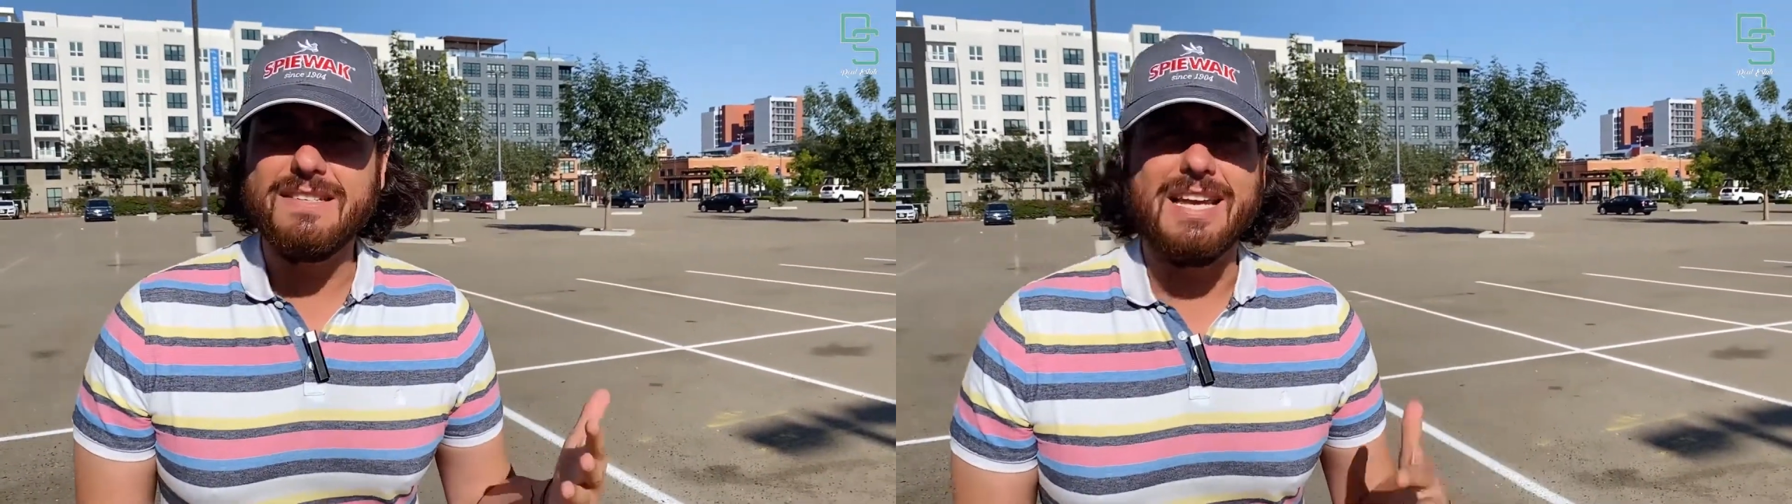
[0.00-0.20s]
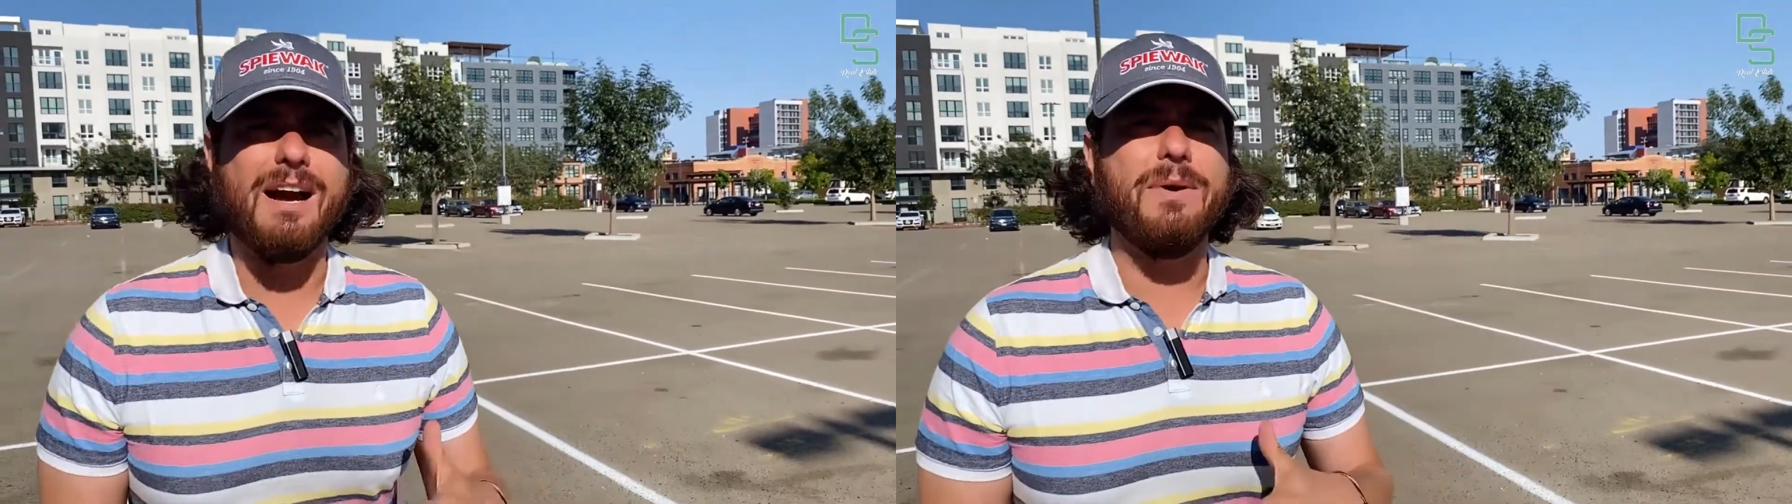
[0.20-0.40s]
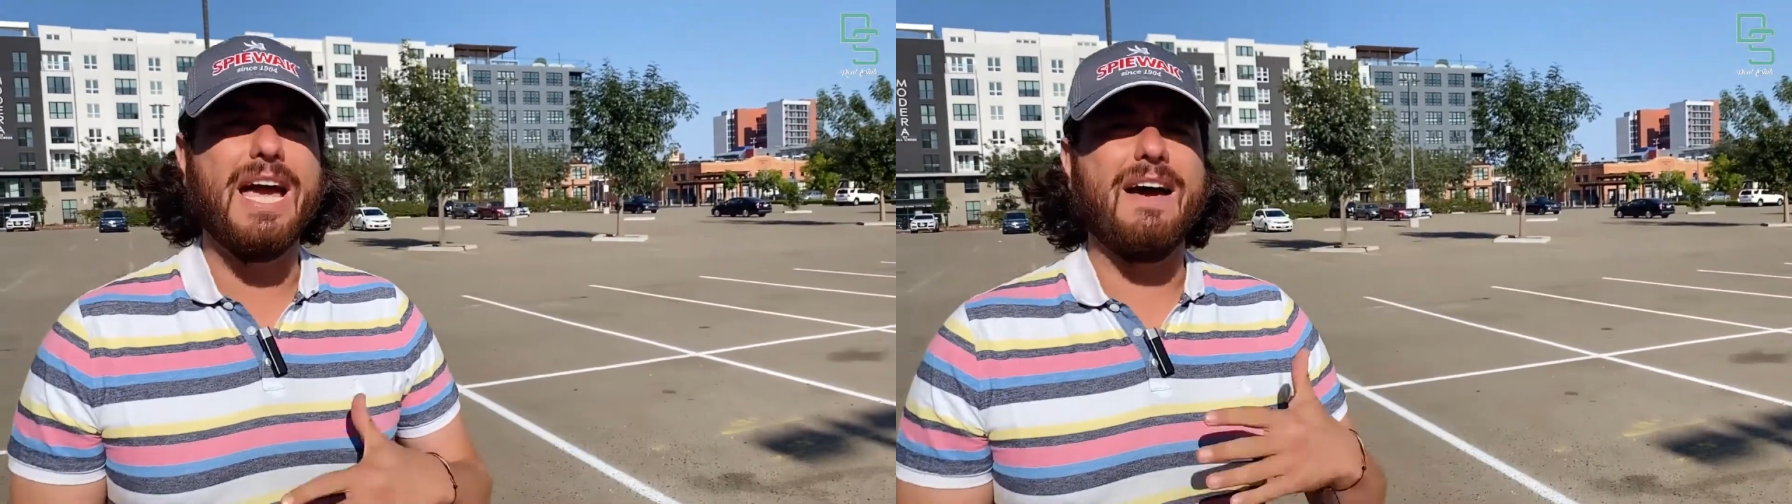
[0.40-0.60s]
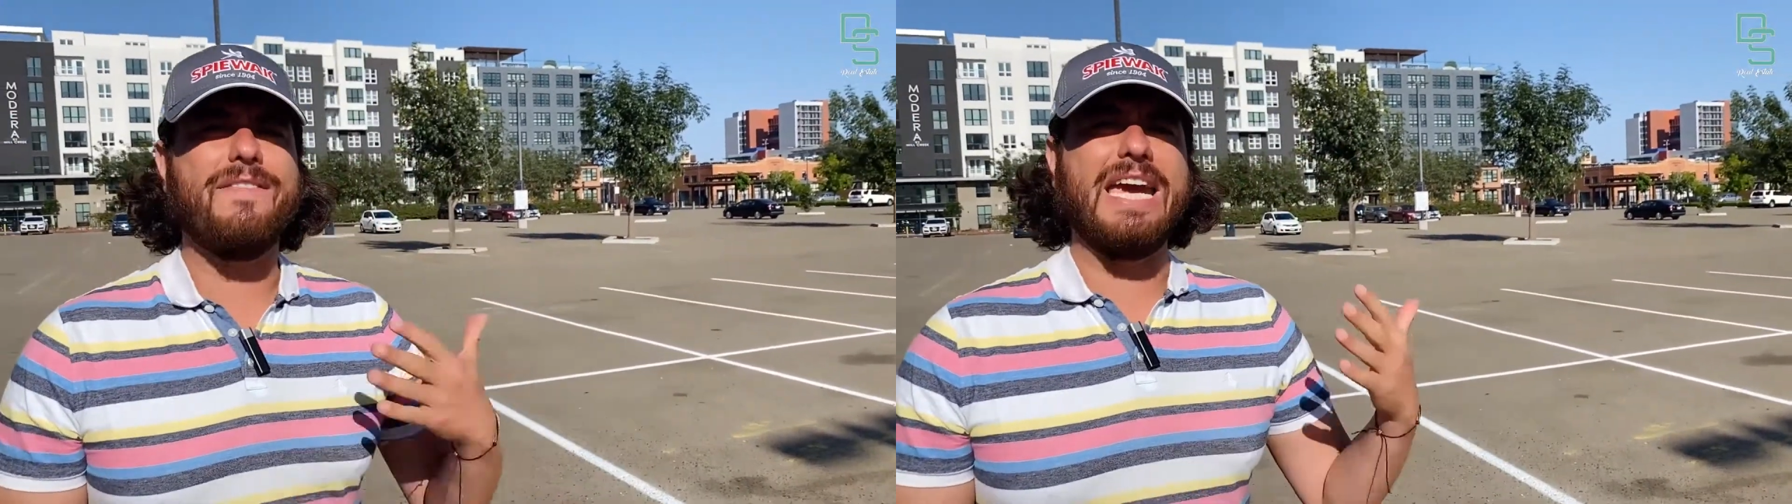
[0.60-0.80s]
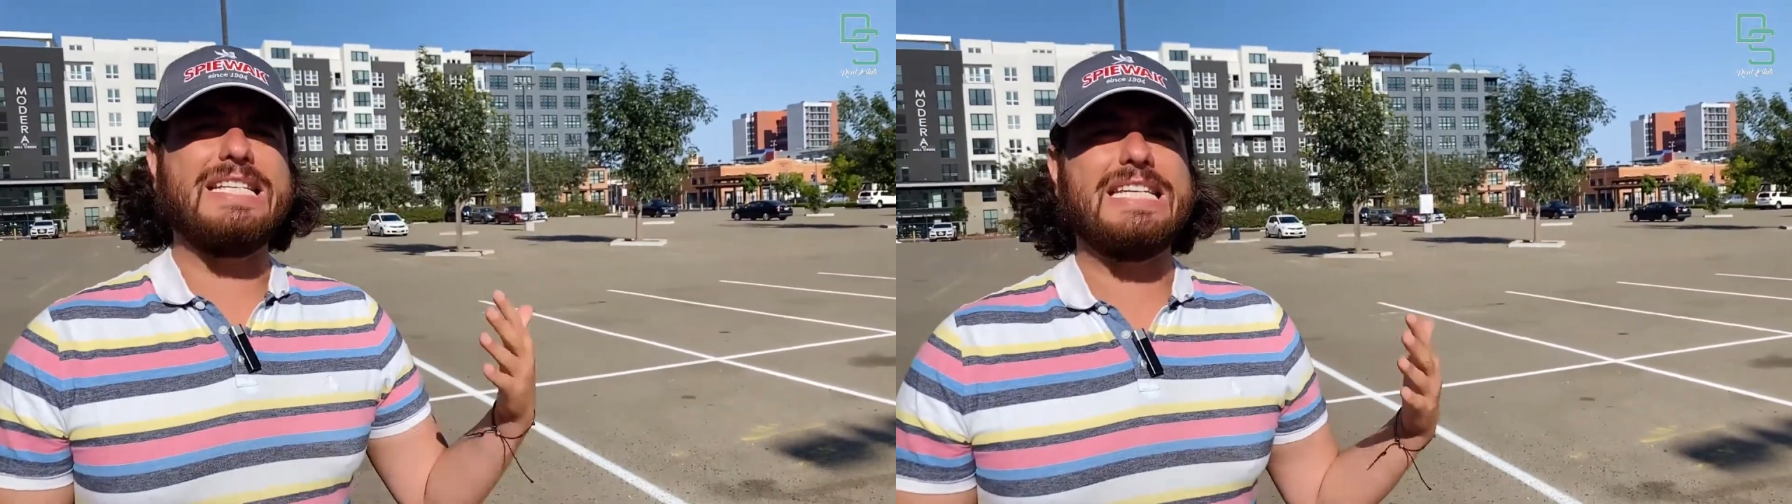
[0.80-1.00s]
Now we have
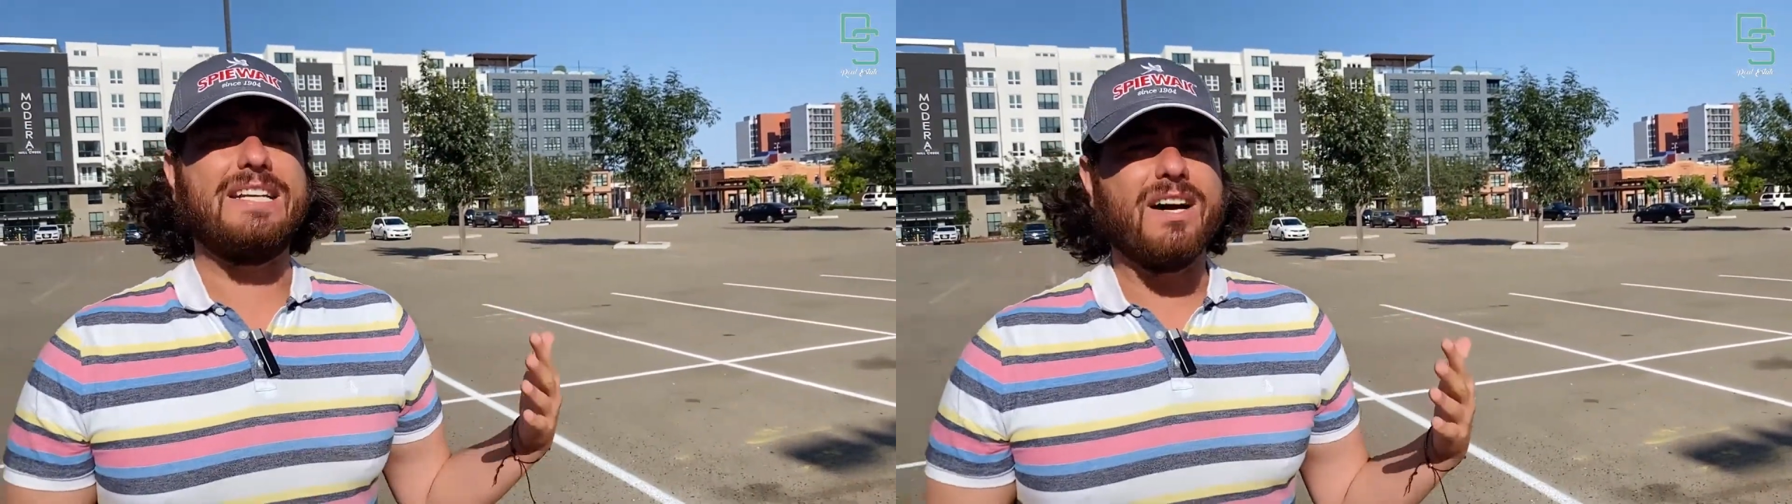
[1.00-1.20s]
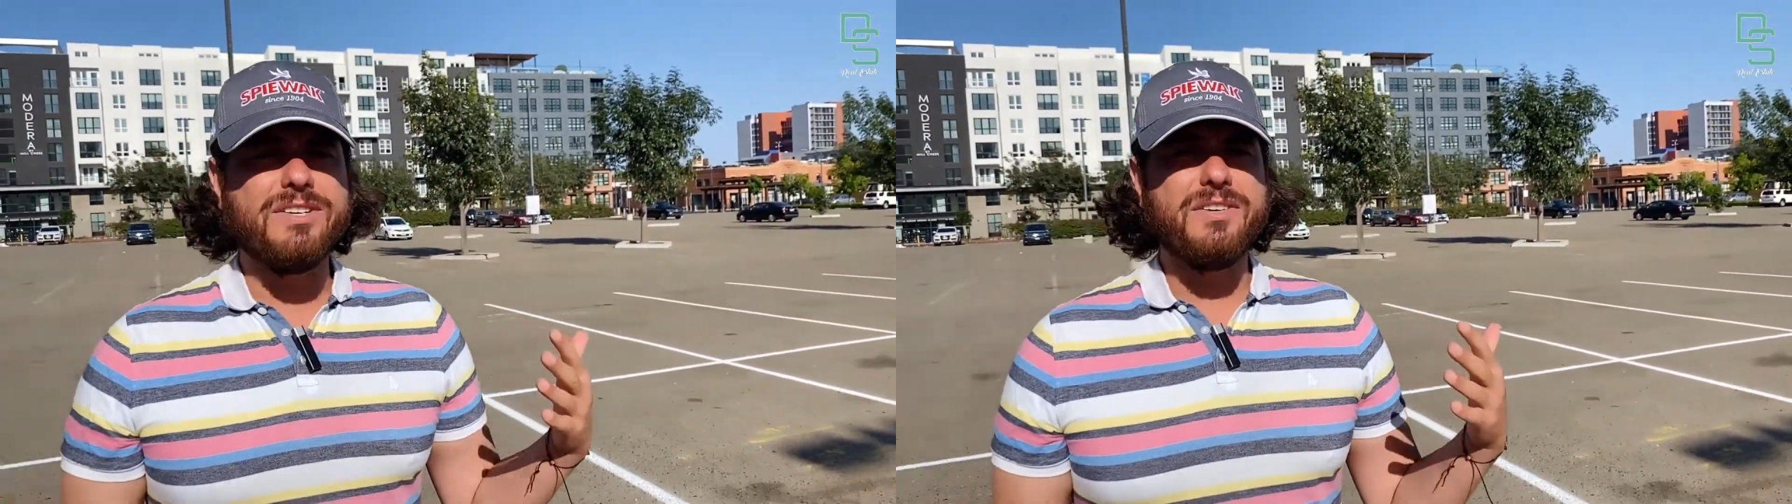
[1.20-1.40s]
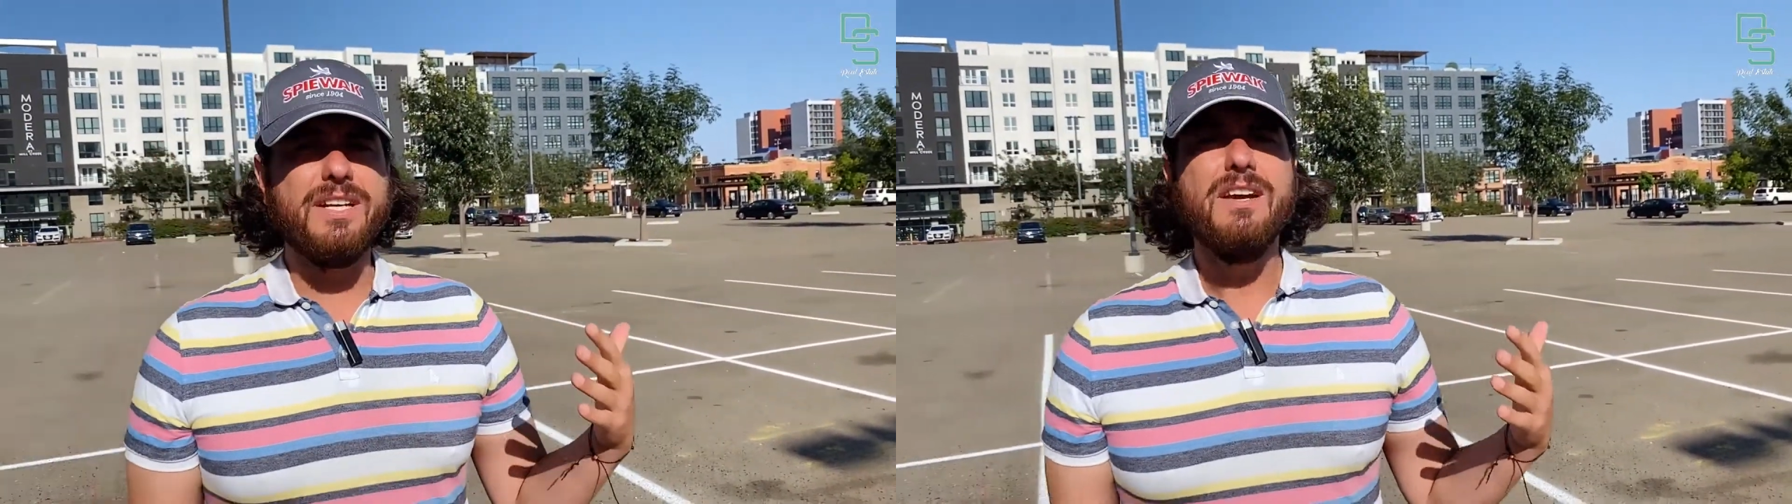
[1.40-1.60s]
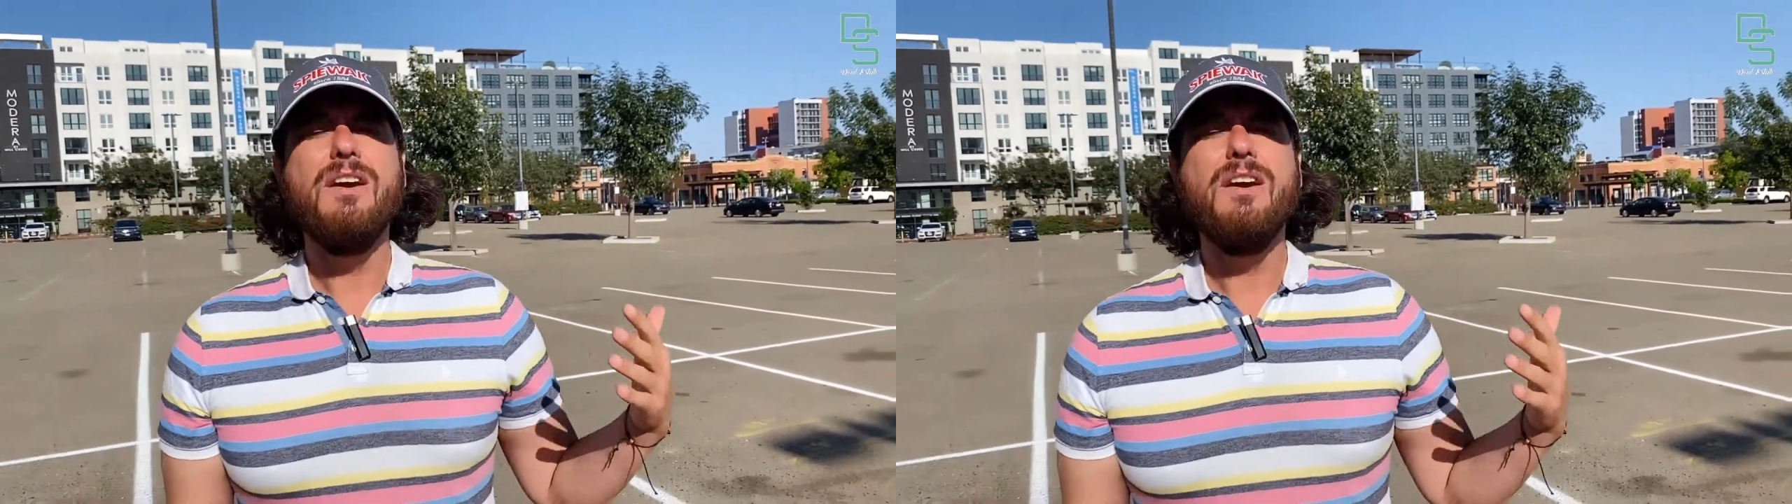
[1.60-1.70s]
1,800.